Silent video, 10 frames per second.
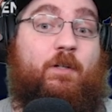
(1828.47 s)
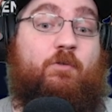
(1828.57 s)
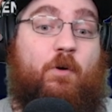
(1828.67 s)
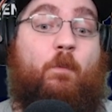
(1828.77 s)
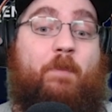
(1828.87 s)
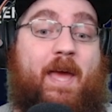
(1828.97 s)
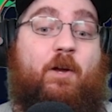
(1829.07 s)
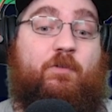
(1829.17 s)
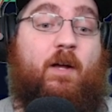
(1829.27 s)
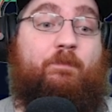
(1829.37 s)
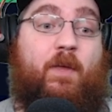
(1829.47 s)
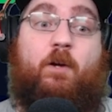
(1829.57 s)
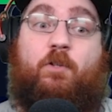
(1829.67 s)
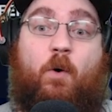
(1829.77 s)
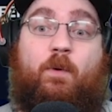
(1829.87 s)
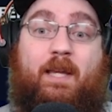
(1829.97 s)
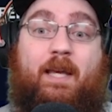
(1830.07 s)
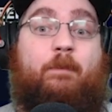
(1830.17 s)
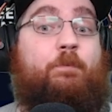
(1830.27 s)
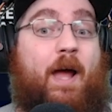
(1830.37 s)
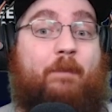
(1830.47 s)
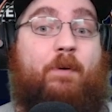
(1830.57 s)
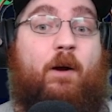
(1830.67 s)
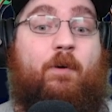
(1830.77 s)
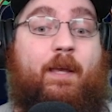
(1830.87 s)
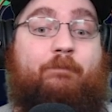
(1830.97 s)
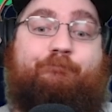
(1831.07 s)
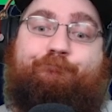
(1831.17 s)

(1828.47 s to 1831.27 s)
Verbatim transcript: Jerome Baker's up there. Don't need Bradbury.